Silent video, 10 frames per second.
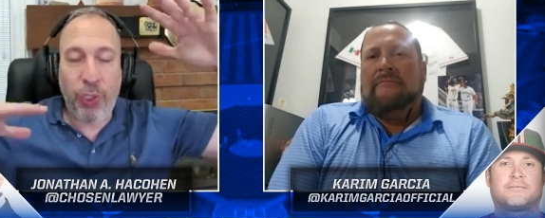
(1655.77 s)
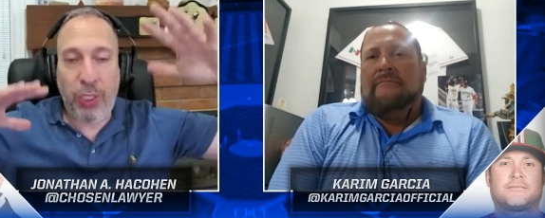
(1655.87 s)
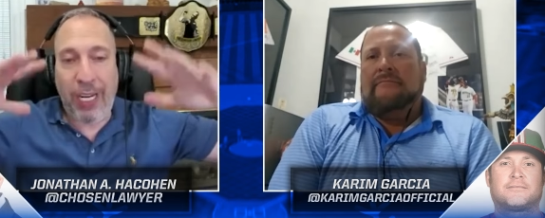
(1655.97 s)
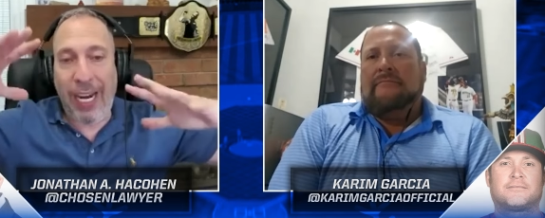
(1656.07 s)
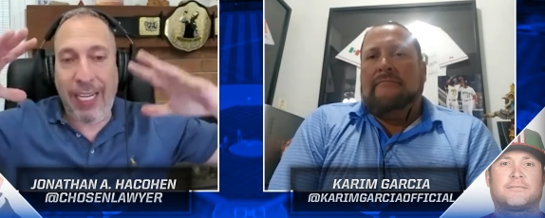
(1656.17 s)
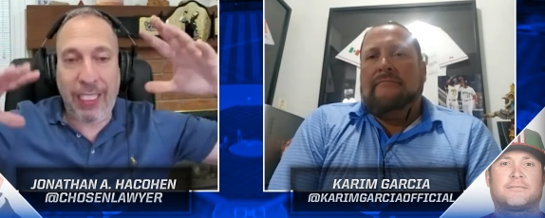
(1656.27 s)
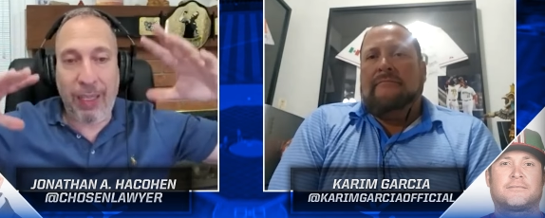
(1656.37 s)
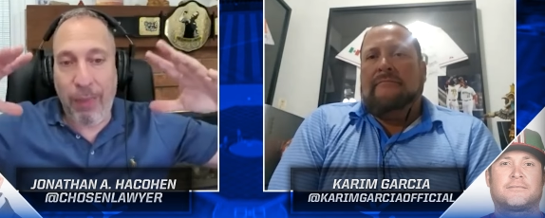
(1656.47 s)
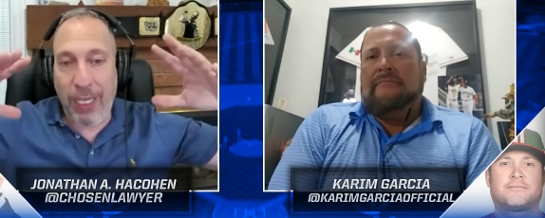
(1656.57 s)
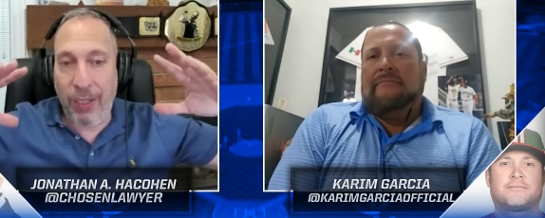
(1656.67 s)
Speaker 1: those
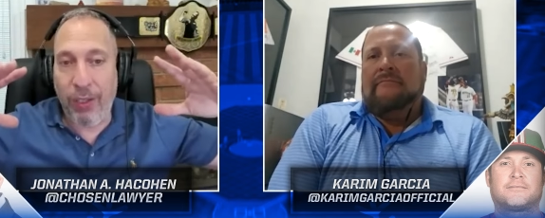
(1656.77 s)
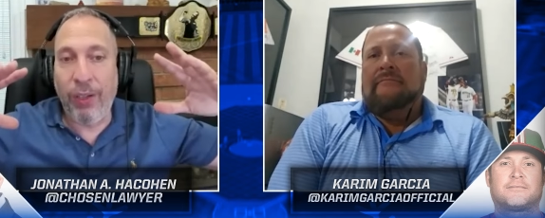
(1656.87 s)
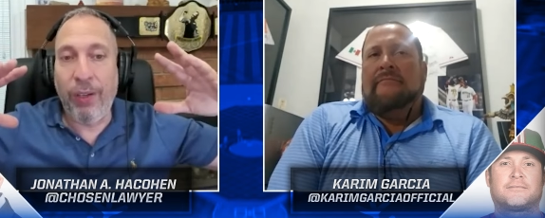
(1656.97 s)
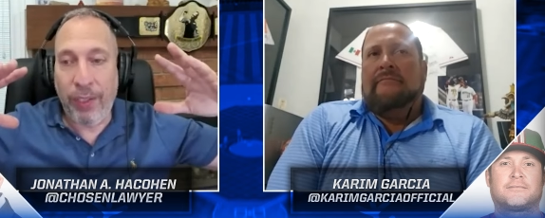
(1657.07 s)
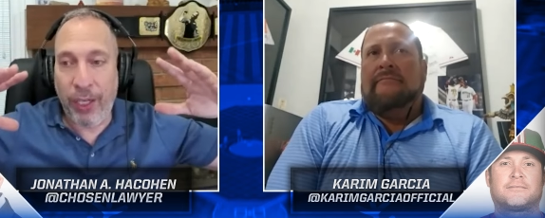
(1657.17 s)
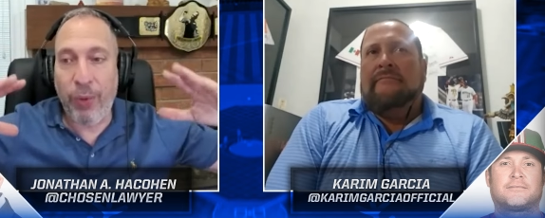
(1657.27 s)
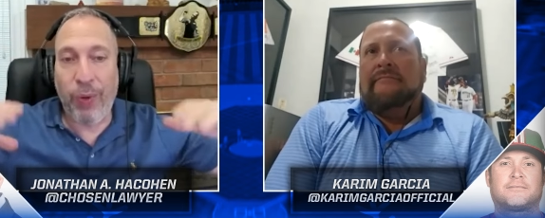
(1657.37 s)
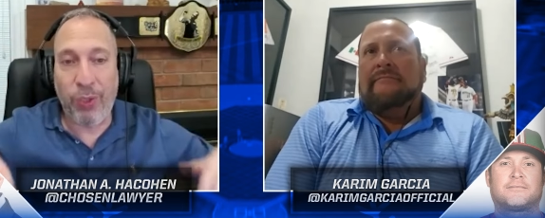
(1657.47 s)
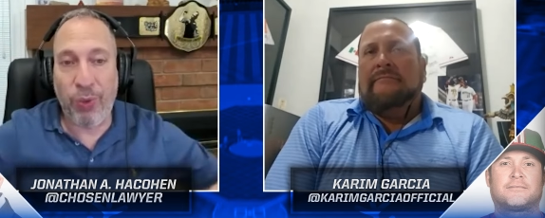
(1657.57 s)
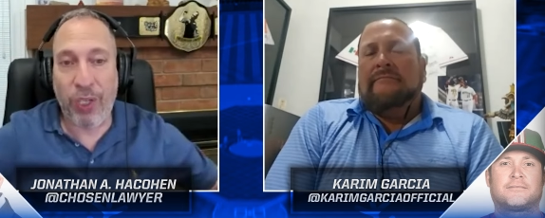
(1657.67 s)
guys in the middle. They're
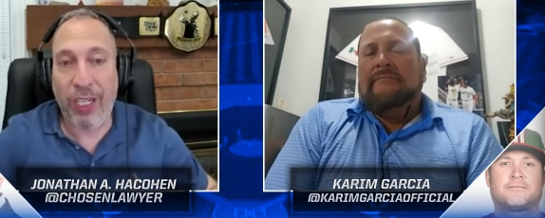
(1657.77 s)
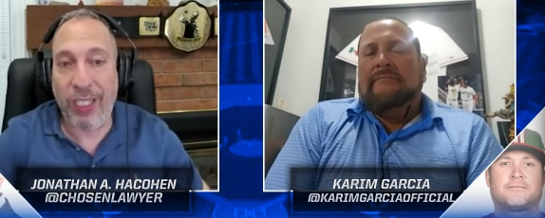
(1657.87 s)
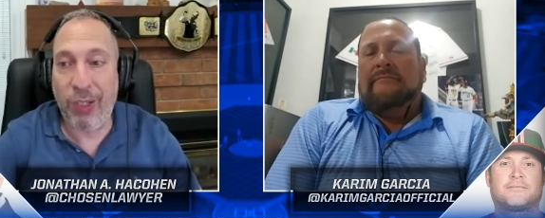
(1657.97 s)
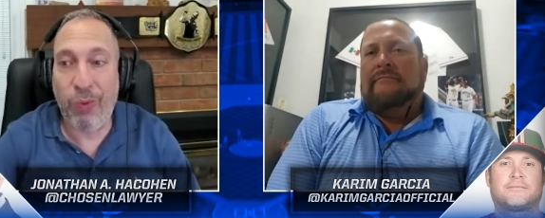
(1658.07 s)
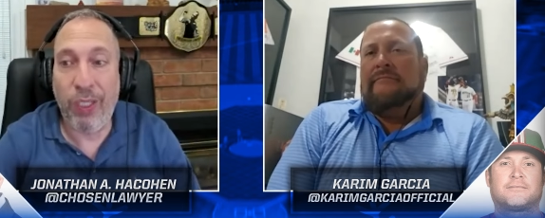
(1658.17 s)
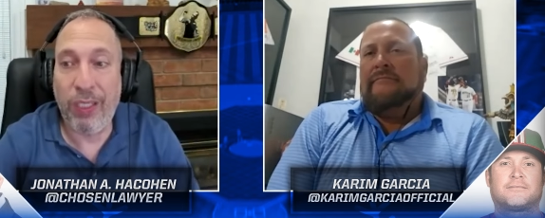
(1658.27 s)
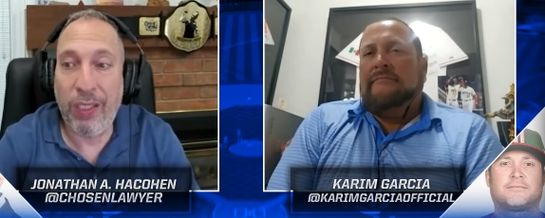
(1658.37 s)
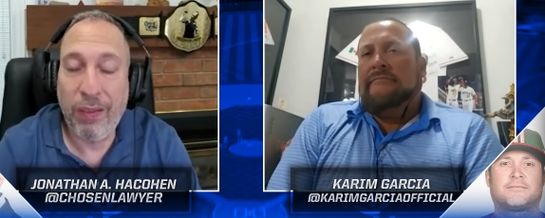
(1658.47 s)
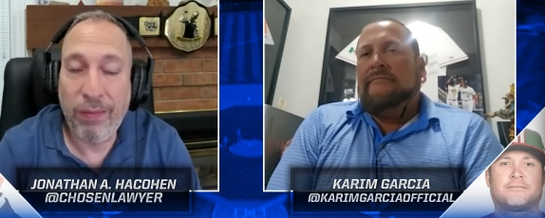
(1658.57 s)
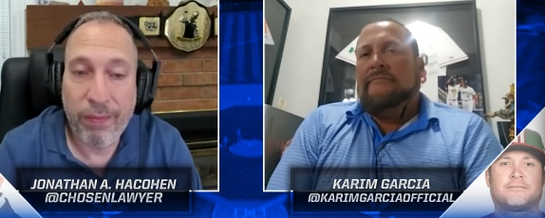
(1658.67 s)
the ones who are going to get
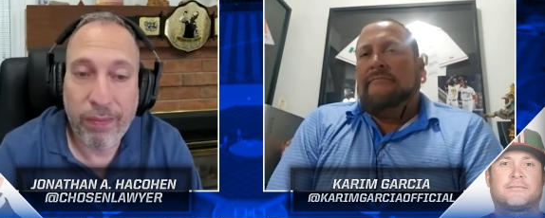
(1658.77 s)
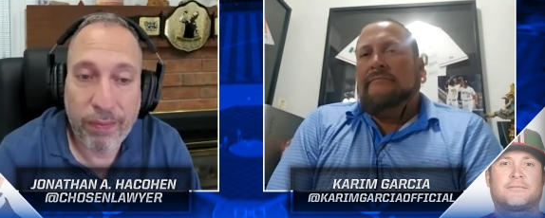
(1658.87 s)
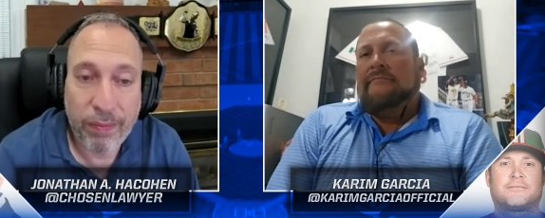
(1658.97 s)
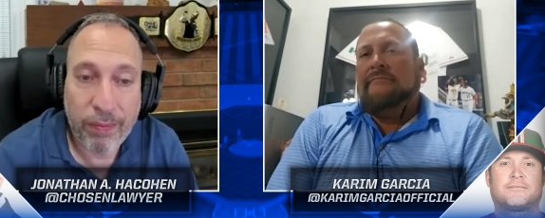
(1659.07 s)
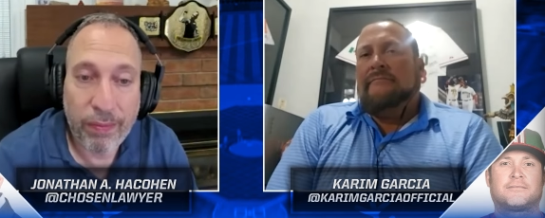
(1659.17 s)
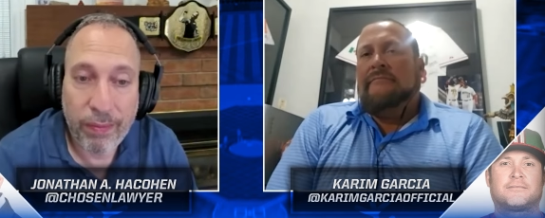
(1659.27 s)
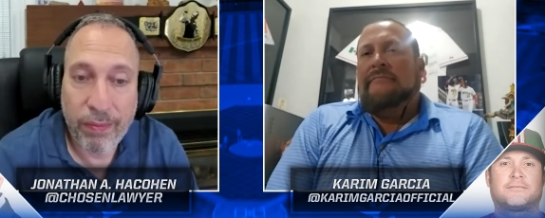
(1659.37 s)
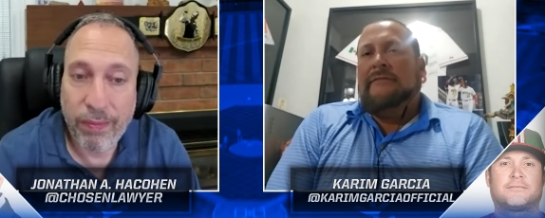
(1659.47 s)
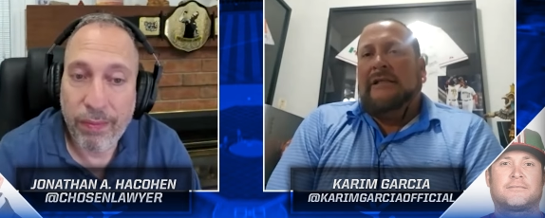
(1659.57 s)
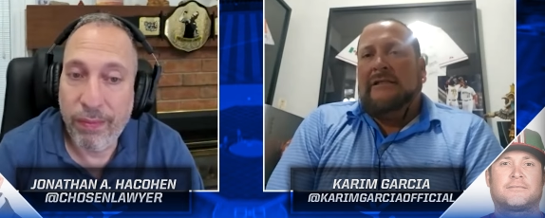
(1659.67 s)
squeezed.
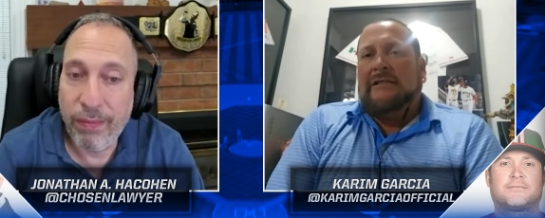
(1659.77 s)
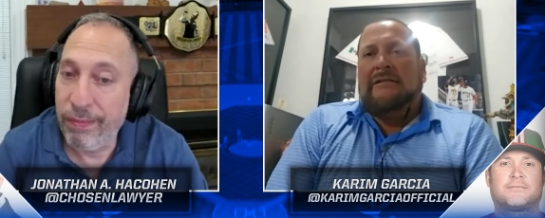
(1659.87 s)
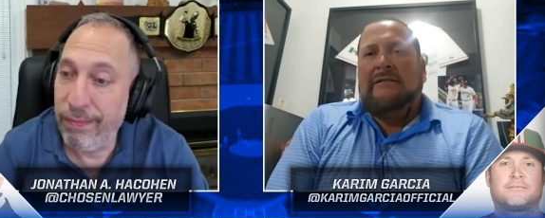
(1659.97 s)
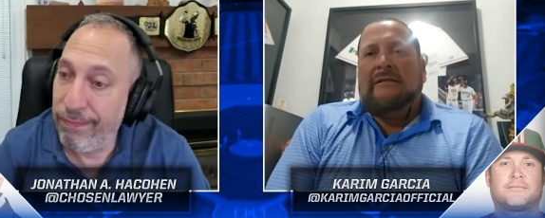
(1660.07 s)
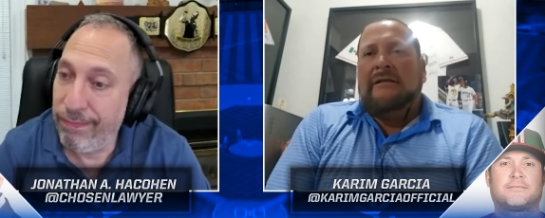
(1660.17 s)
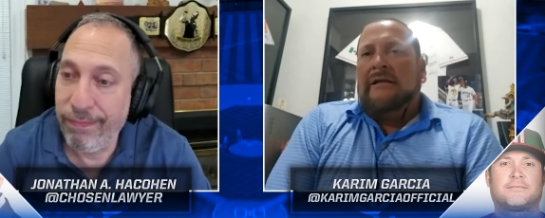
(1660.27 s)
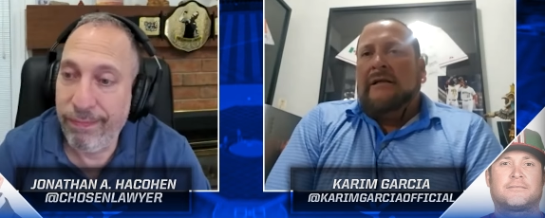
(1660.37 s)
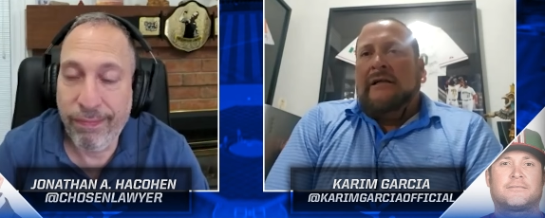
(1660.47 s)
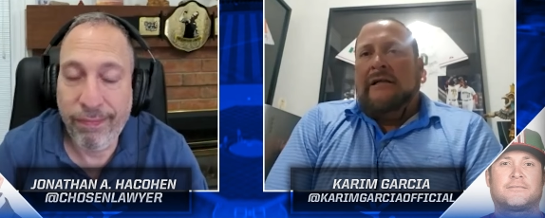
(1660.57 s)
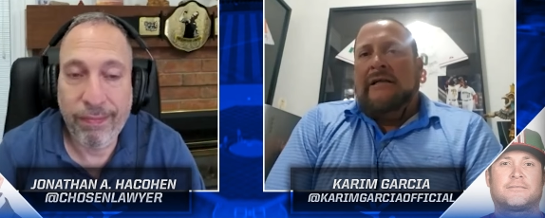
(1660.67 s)
Speaker 2: Yes.
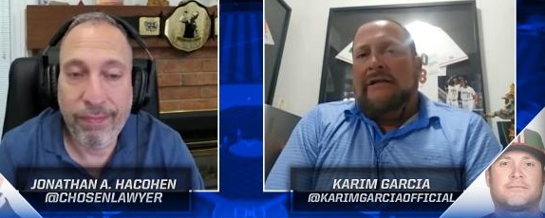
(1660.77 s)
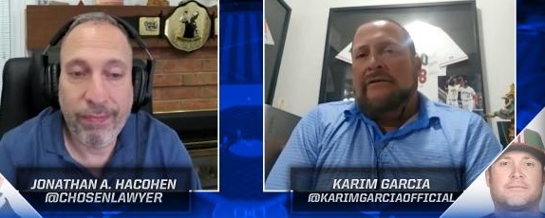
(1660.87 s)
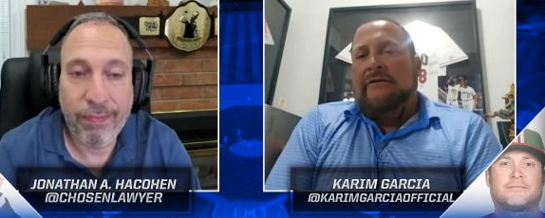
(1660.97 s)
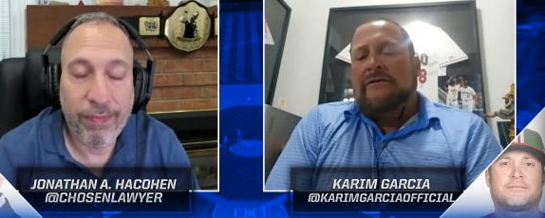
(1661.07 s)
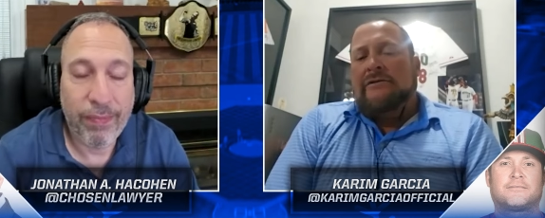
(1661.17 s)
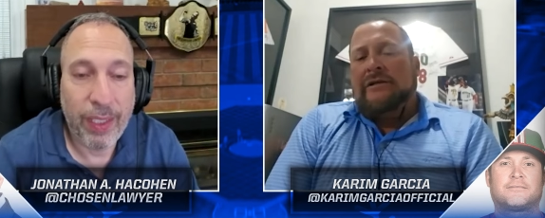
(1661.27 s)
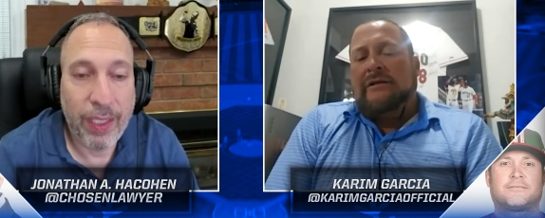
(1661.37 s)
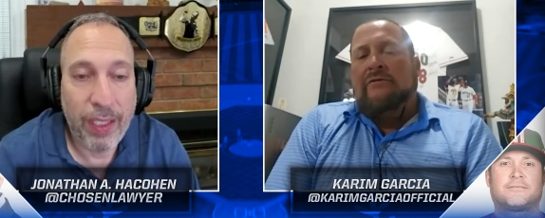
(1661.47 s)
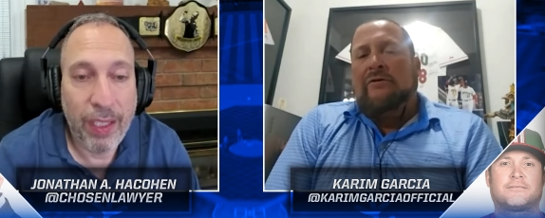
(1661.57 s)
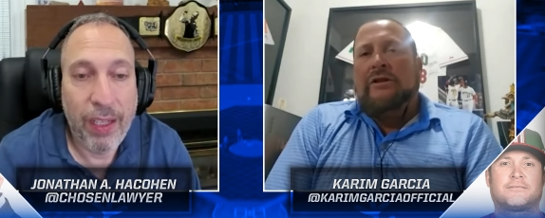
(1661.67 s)
And now you're
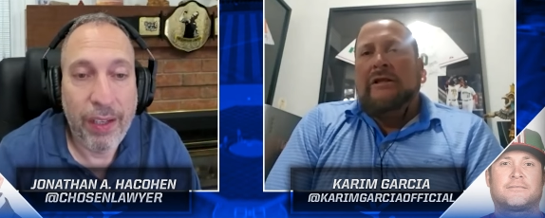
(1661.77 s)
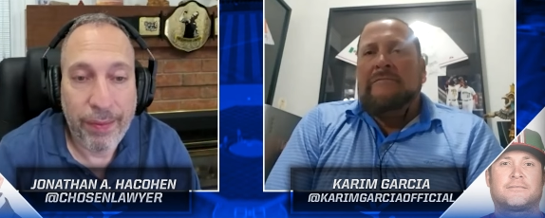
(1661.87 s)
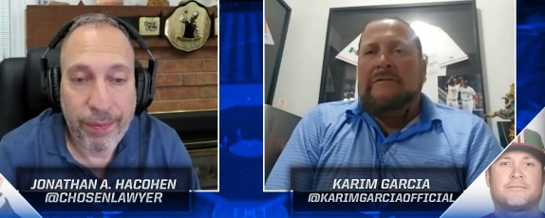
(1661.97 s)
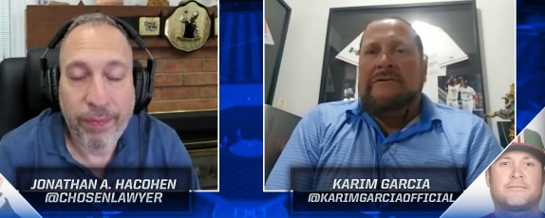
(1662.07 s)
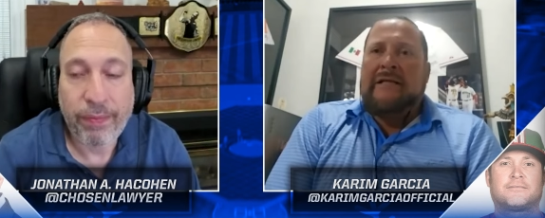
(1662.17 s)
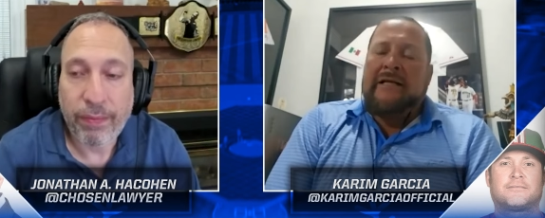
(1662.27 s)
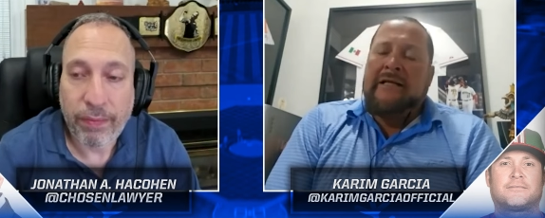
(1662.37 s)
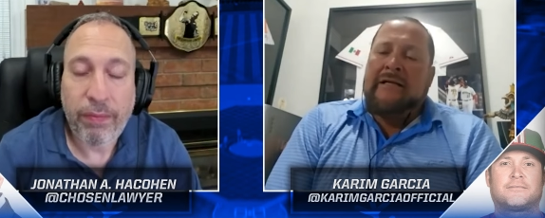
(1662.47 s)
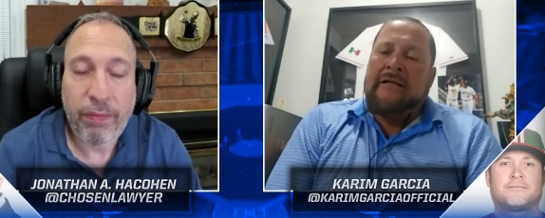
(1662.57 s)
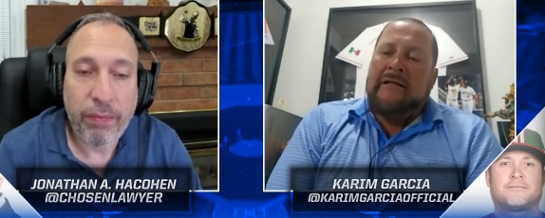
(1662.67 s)
seeing more teams
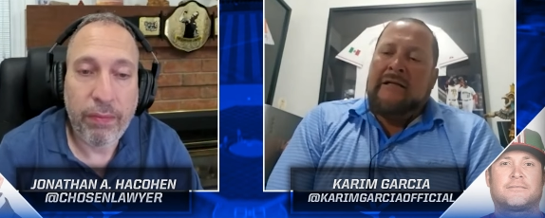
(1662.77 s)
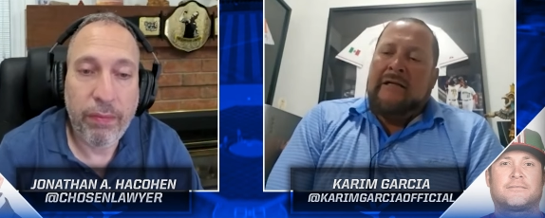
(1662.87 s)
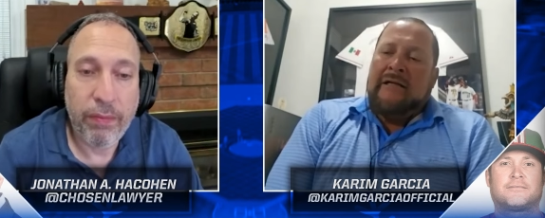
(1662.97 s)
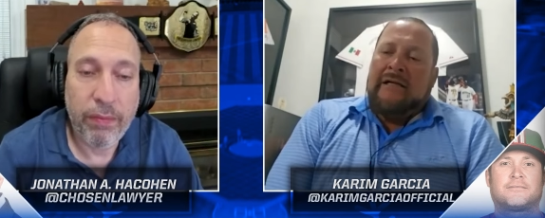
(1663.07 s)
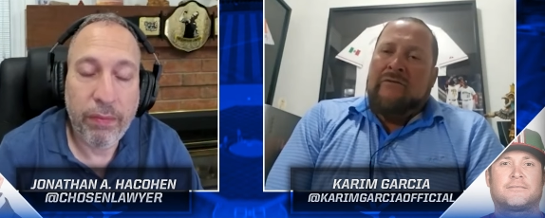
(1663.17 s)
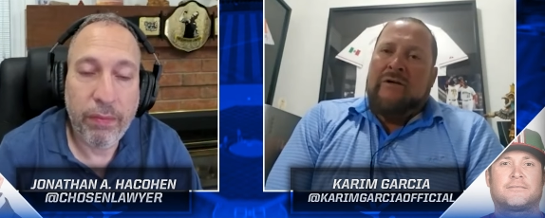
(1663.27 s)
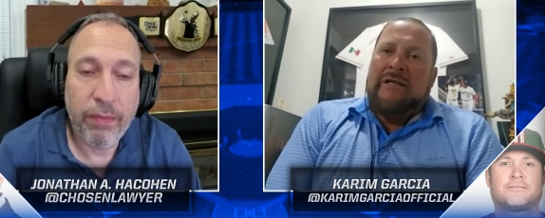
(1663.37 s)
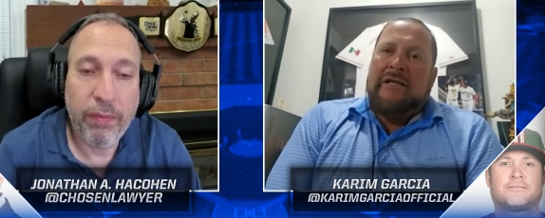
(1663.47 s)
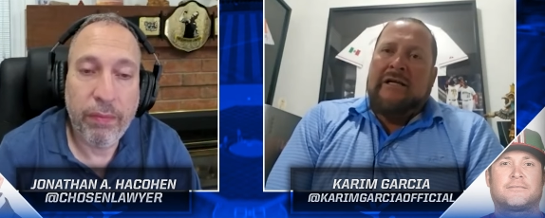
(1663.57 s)
signing 1